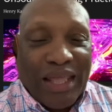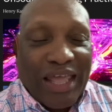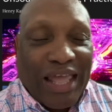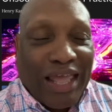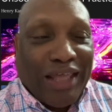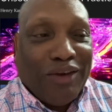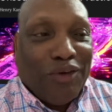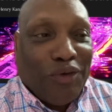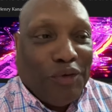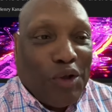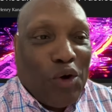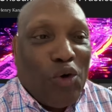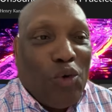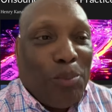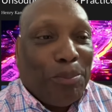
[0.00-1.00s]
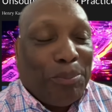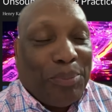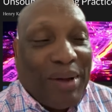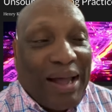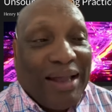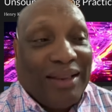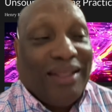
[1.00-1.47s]
and
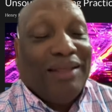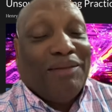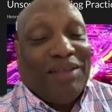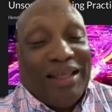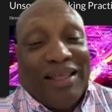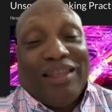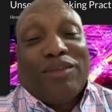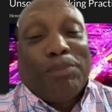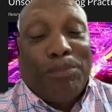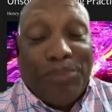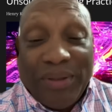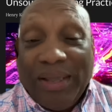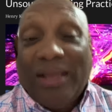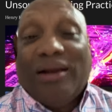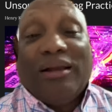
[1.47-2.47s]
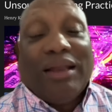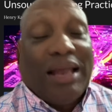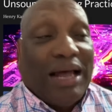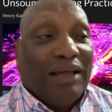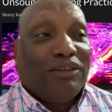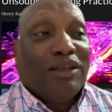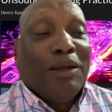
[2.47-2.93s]
nobody is
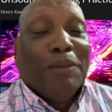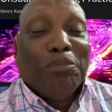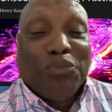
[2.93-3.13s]
penalized.